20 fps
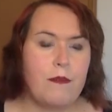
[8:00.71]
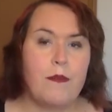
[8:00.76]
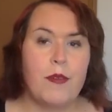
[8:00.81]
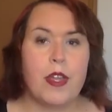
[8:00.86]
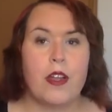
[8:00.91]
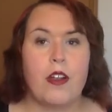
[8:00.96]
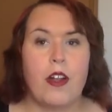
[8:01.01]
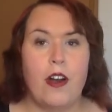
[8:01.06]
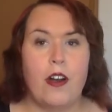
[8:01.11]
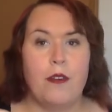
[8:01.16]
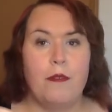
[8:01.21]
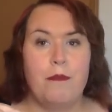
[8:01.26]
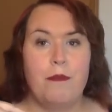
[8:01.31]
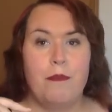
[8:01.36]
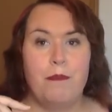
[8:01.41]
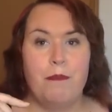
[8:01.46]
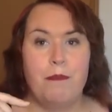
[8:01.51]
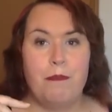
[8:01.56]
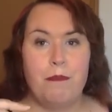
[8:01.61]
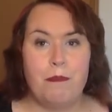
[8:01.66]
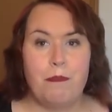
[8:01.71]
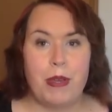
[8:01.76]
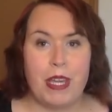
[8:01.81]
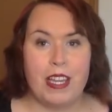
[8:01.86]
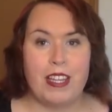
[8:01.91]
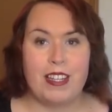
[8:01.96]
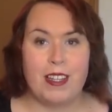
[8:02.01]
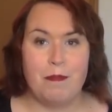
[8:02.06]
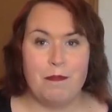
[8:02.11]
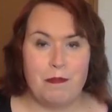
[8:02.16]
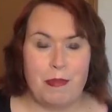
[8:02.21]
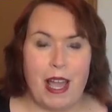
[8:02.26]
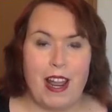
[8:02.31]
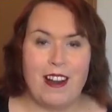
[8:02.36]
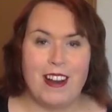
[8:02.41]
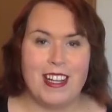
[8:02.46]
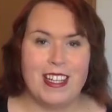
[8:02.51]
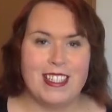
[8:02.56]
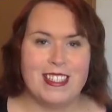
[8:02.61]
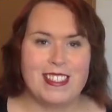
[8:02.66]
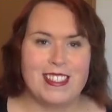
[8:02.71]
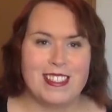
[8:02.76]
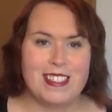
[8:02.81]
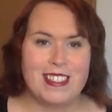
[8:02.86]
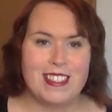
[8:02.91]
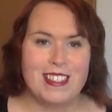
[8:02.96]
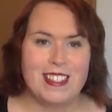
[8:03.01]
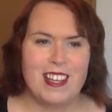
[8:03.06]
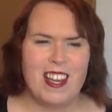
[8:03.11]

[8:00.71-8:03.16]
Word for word: fear of being embarrassed